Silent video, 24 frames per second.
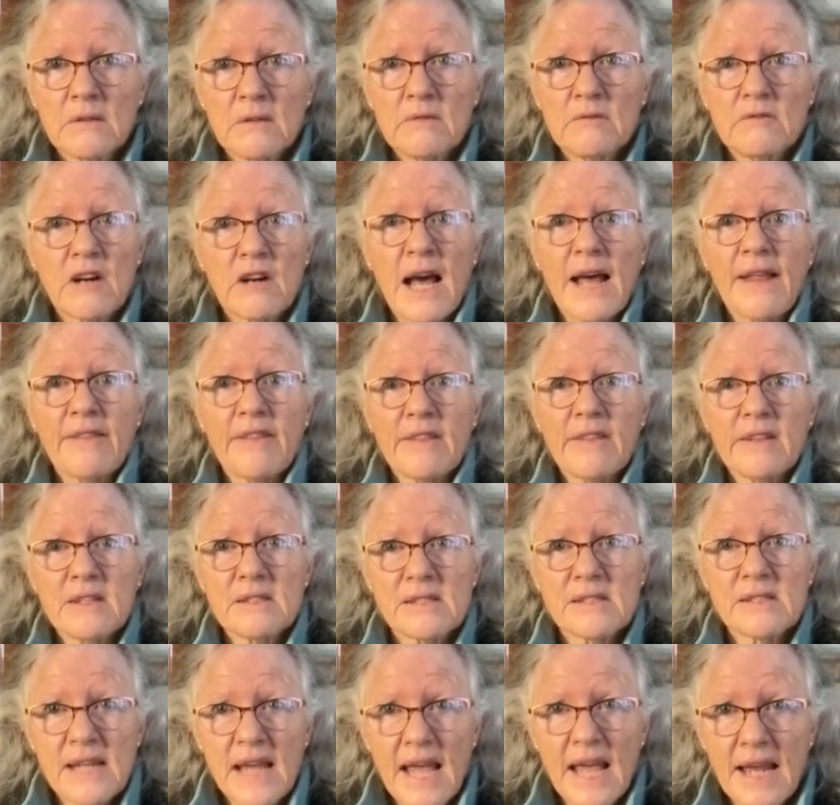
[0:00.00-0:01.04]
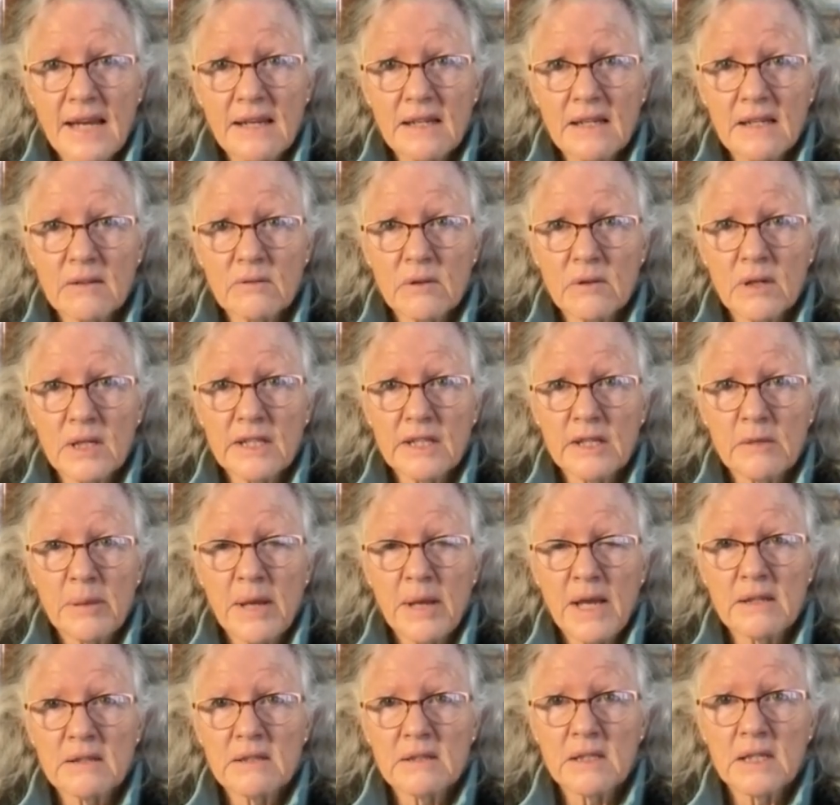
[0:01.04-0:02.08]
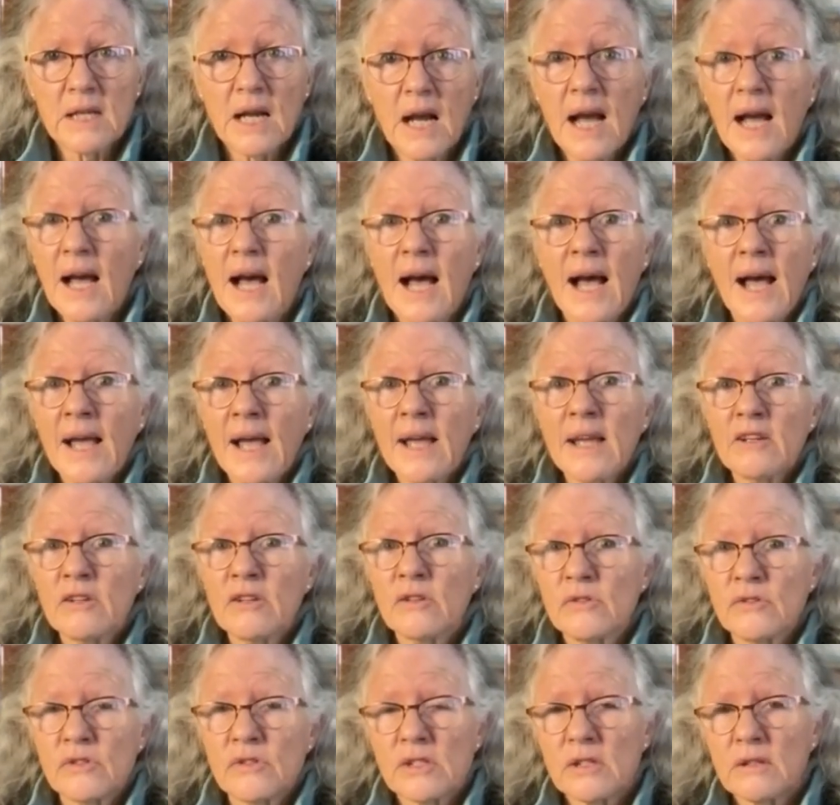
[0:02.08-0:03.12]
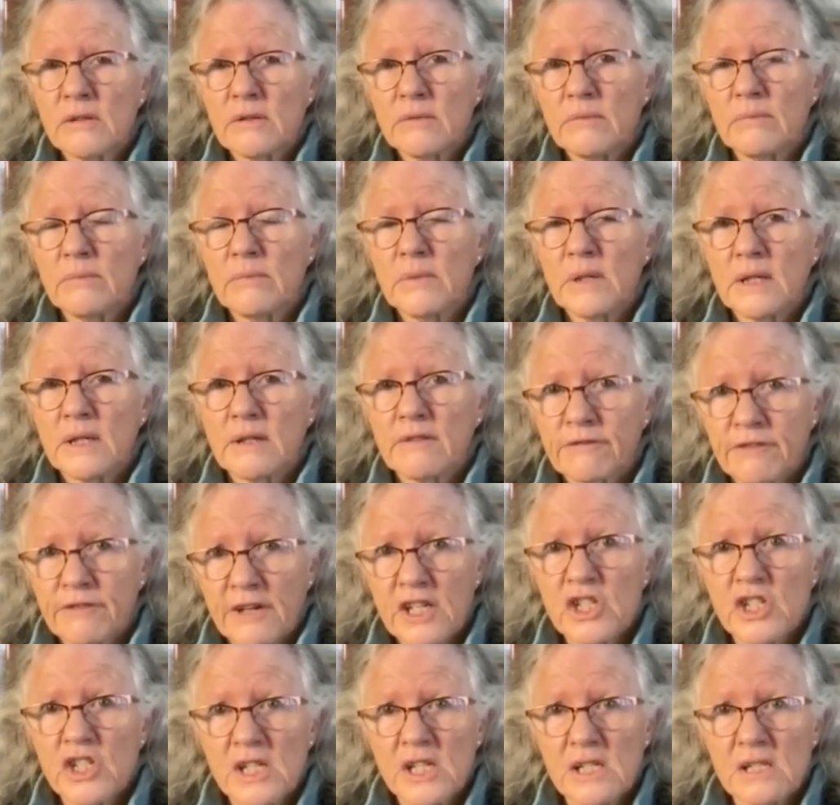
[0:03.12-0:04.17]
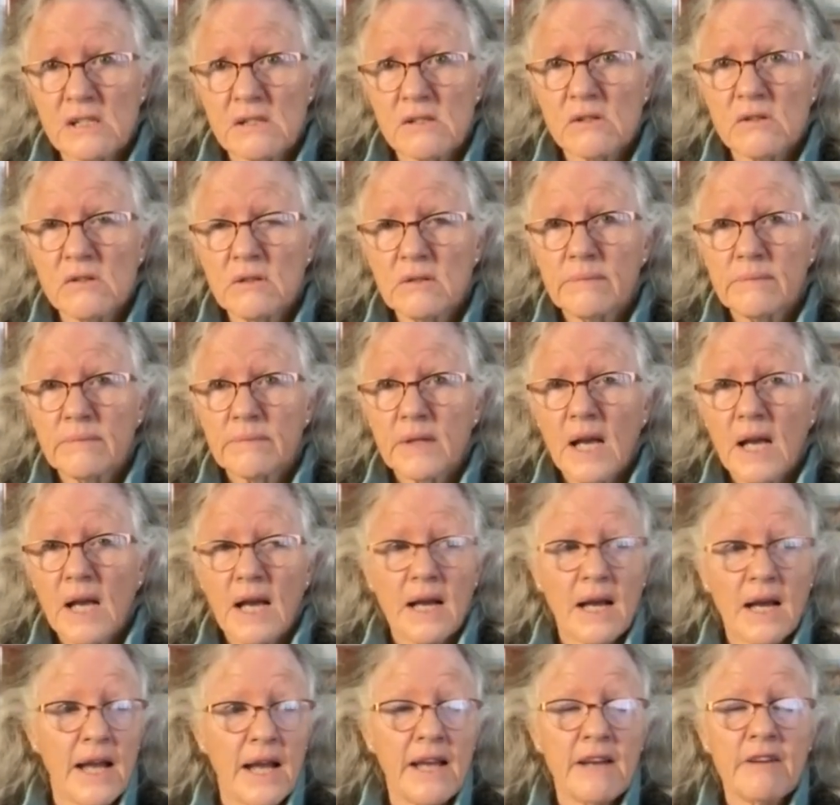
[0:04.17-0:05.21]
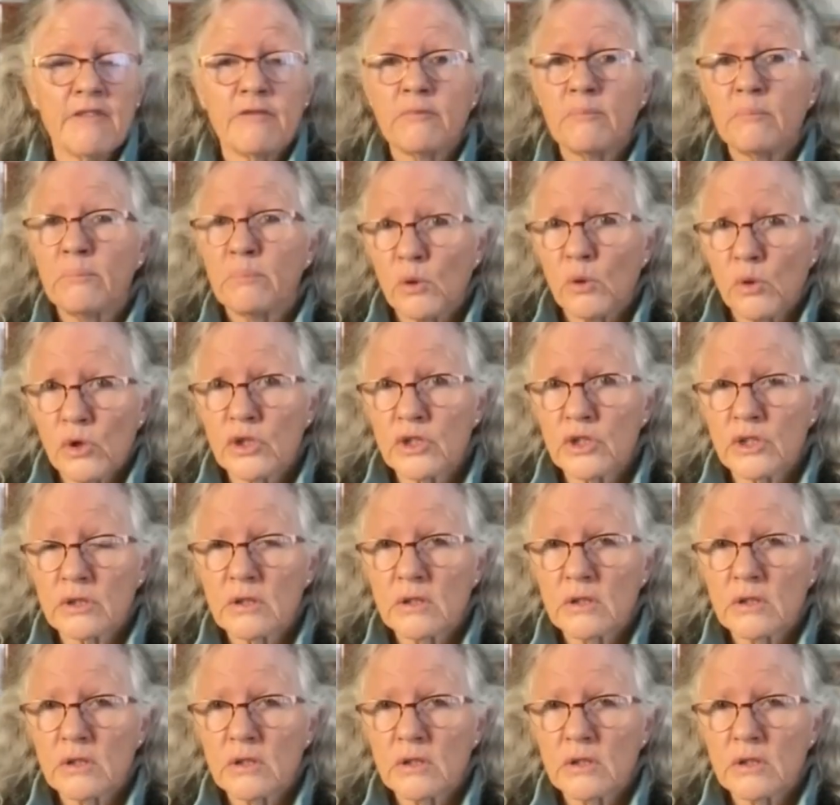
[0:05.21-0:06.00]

rather than standing while they're painting. I use a French easel. I have bought